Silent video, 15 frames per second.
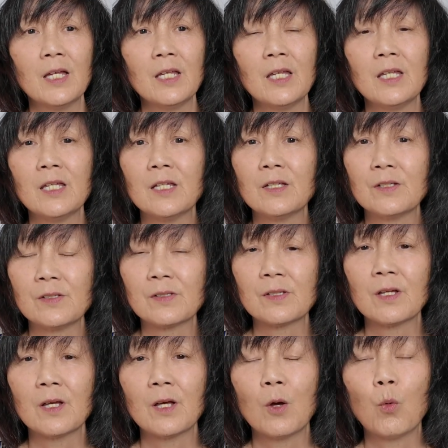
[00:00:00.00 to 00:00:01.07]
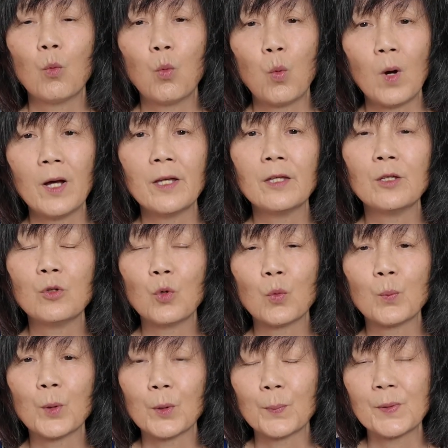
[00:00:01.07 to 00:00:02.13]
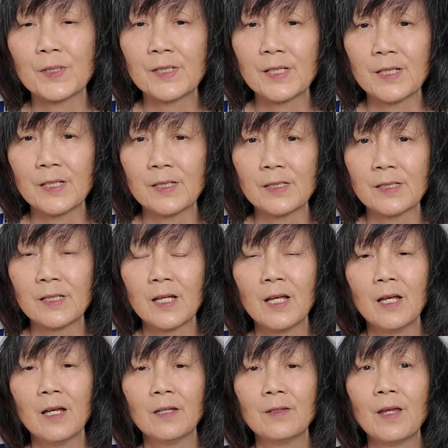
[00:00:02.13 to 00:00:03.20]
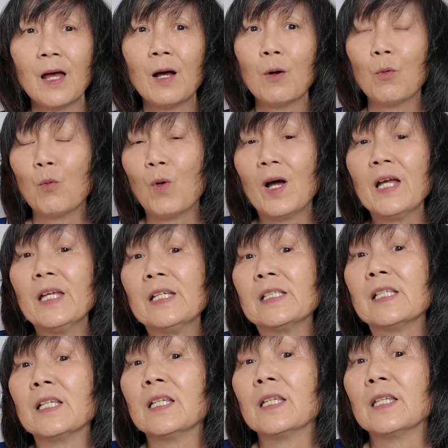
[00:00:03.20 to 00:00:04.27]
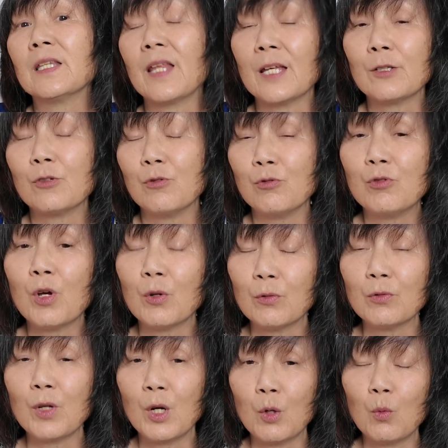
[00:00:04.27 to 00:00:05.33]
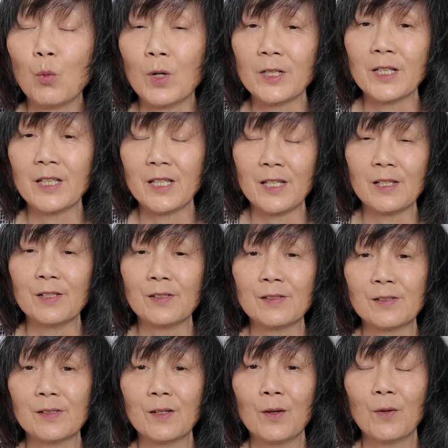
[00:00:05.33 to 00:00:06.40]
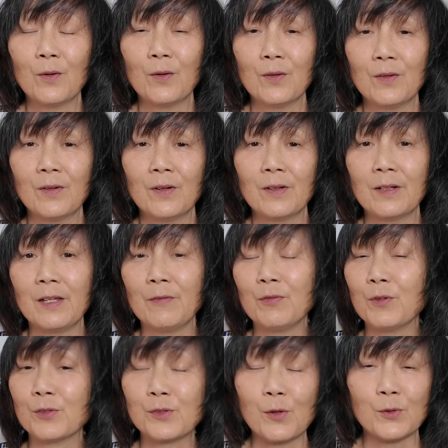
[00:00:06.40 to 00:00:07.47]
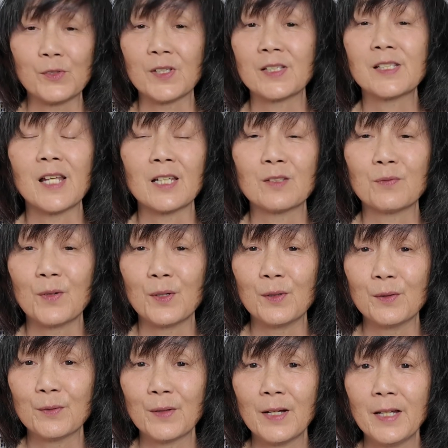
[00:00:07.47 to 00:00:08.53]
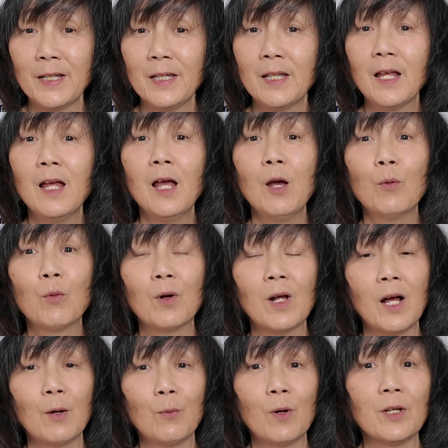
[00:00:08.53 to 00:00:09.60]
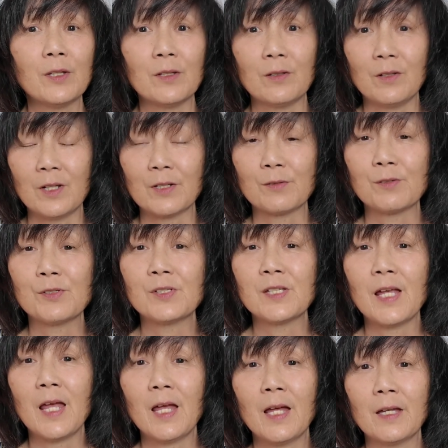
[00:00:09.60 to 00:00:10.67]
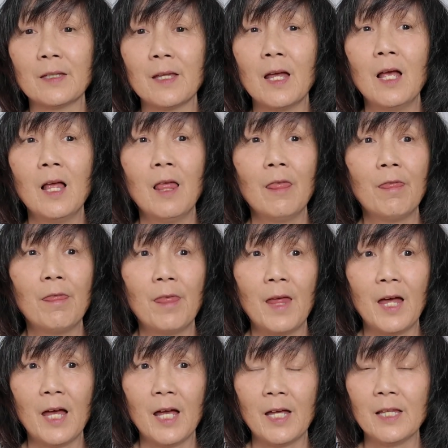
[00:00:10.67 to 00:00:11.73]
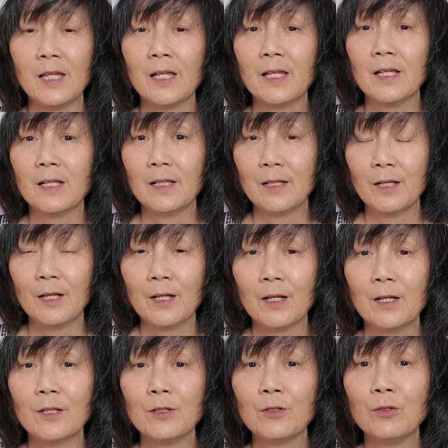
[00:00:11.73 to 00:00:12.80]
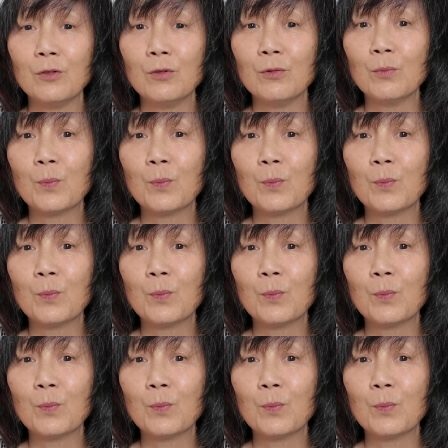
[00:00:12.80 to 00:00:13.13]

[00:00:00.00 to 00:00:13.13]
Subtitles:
is what your purpose is. Now, why is it that you don't know what it is if you're so successful, right? Well, I want you to understand that you